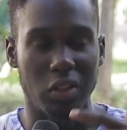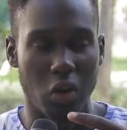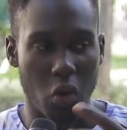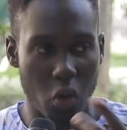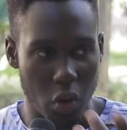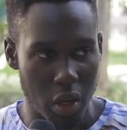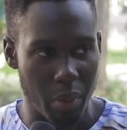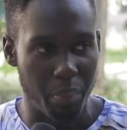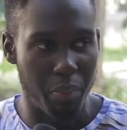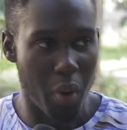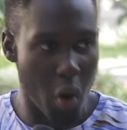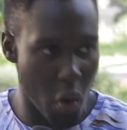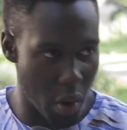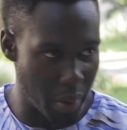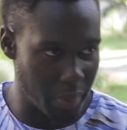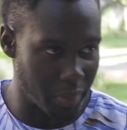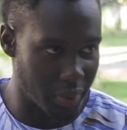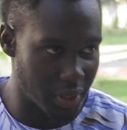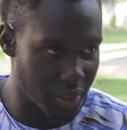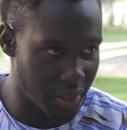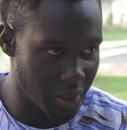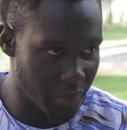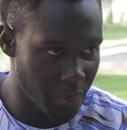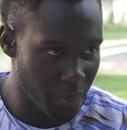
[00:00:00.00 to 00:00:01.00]
only
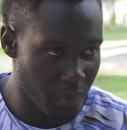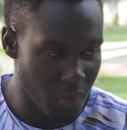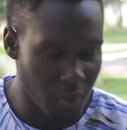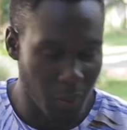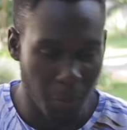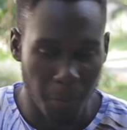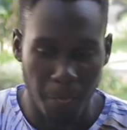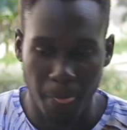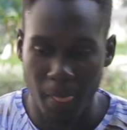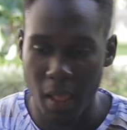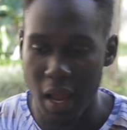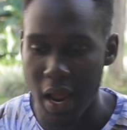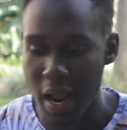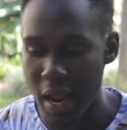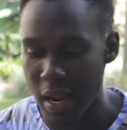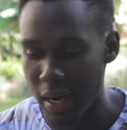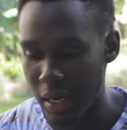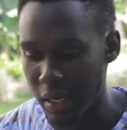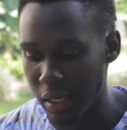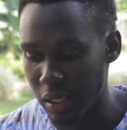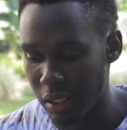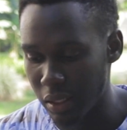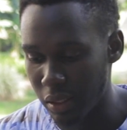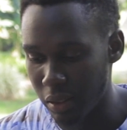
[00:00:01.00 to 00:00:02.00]
poems.
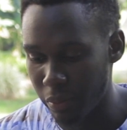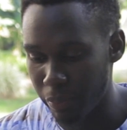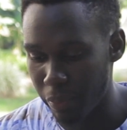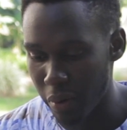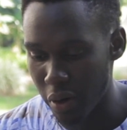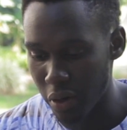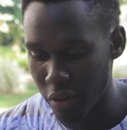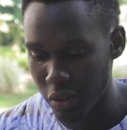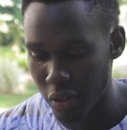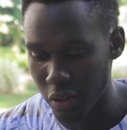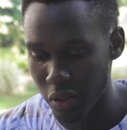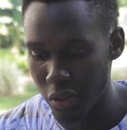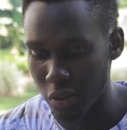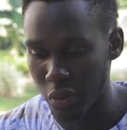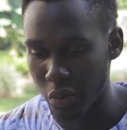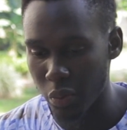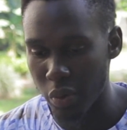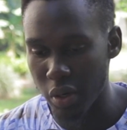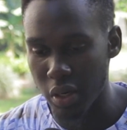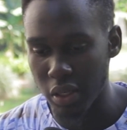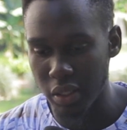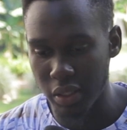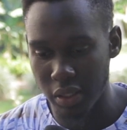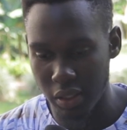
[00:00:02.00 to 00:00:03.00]
And persons
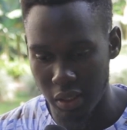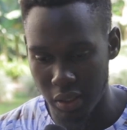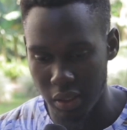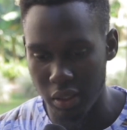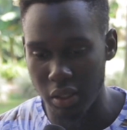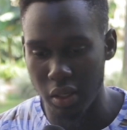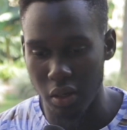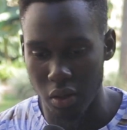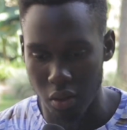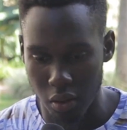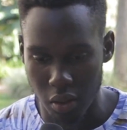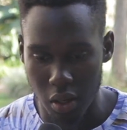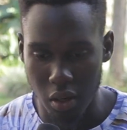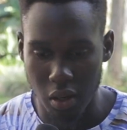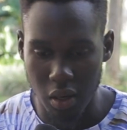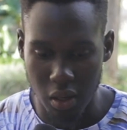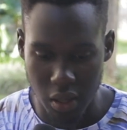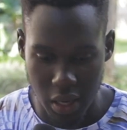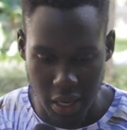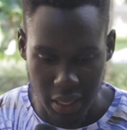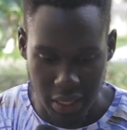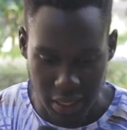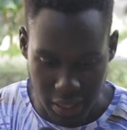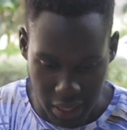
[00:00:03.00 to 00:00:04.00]
were
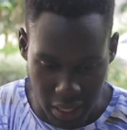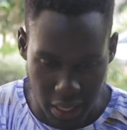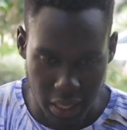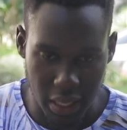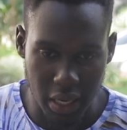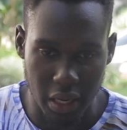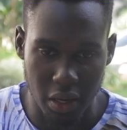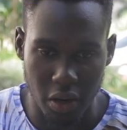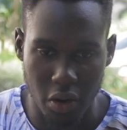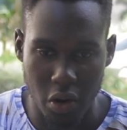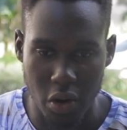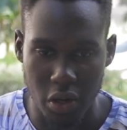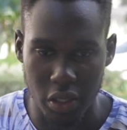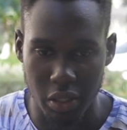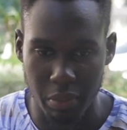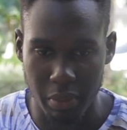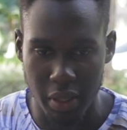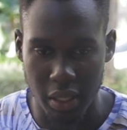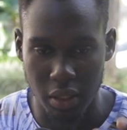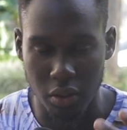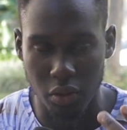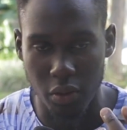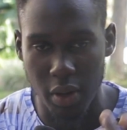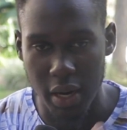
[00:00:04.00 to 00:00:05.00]
again encouraging
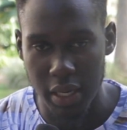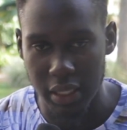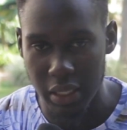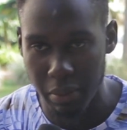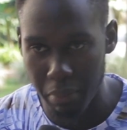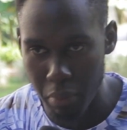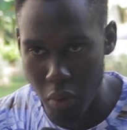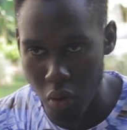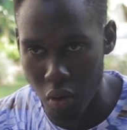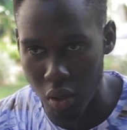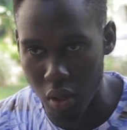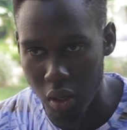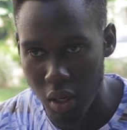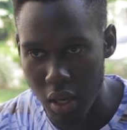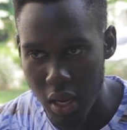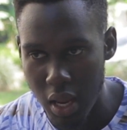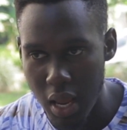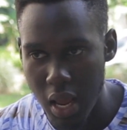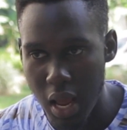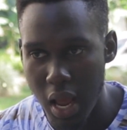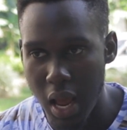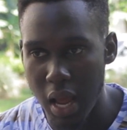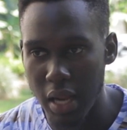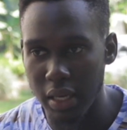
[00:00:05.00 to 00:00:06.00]
me to write a book.
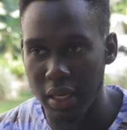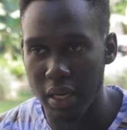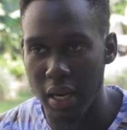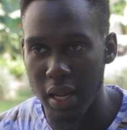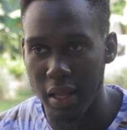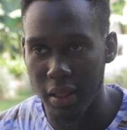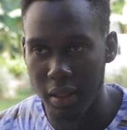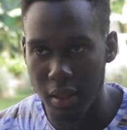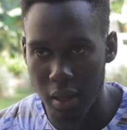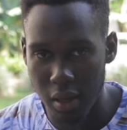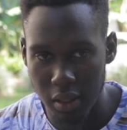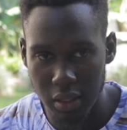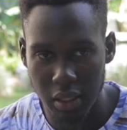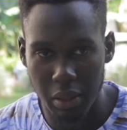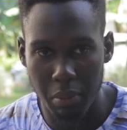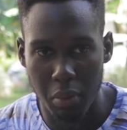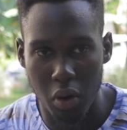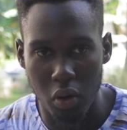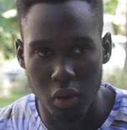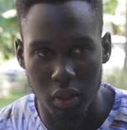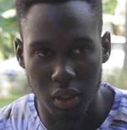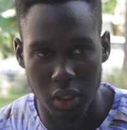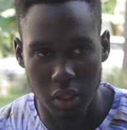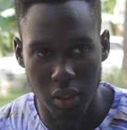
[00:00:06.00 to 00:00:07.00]
And then I thought
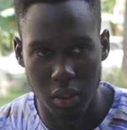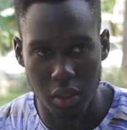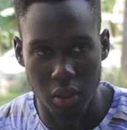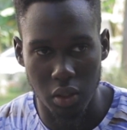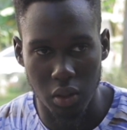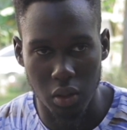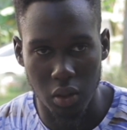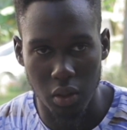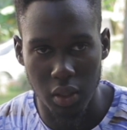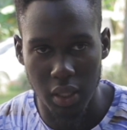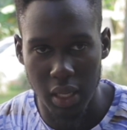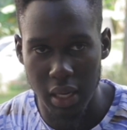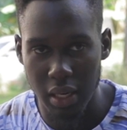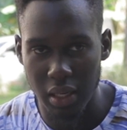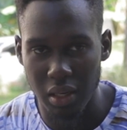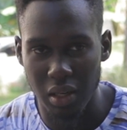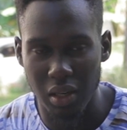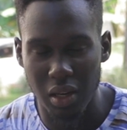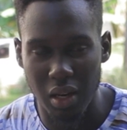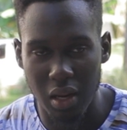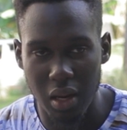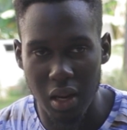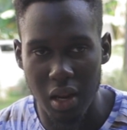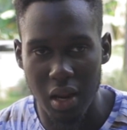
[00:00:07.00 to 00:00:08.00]
about it, that
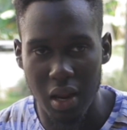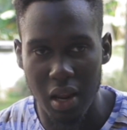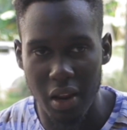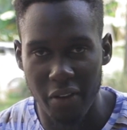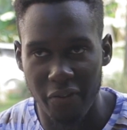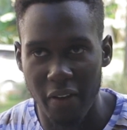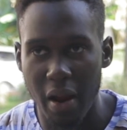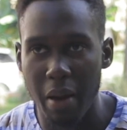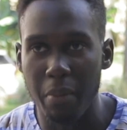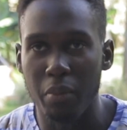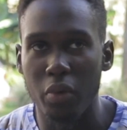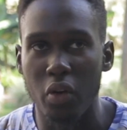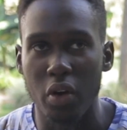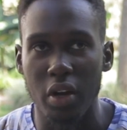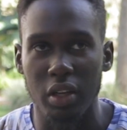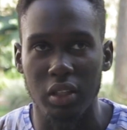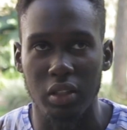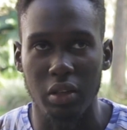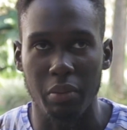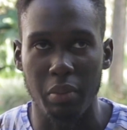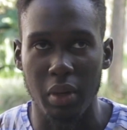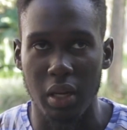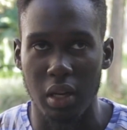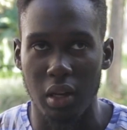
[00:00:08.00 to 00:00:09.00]
if I'm going
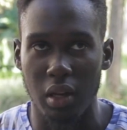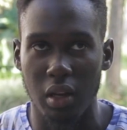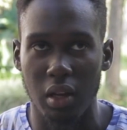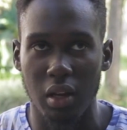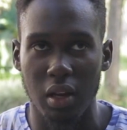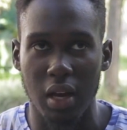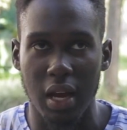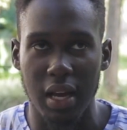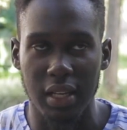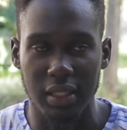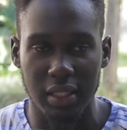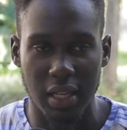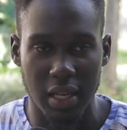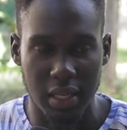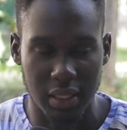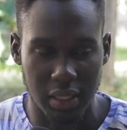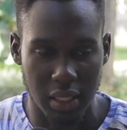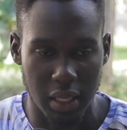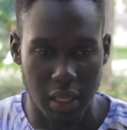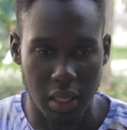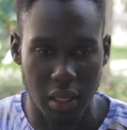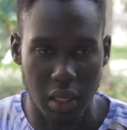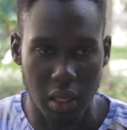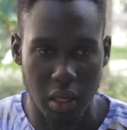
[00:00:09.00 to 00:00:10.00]
to be, as I
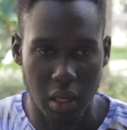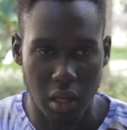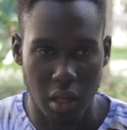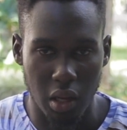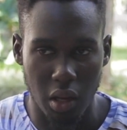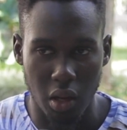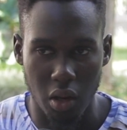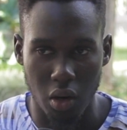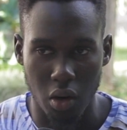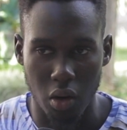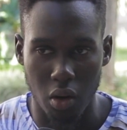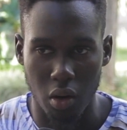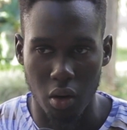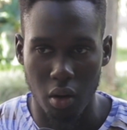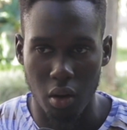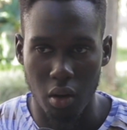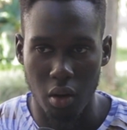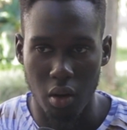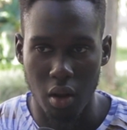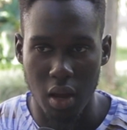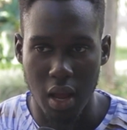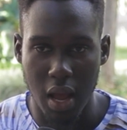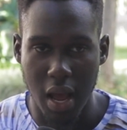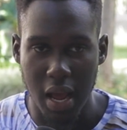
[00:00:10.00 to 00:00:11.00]
said,
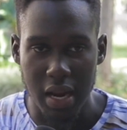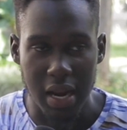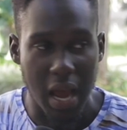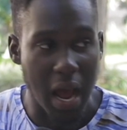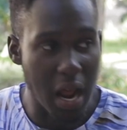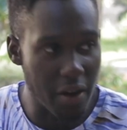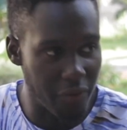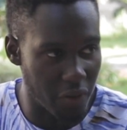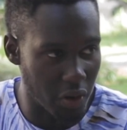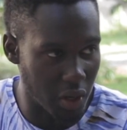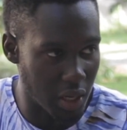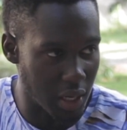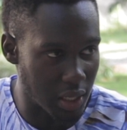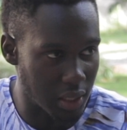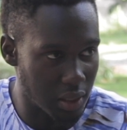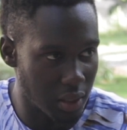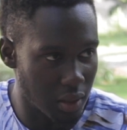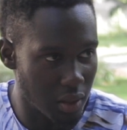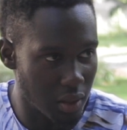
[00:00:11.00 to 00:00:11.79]
an advocate,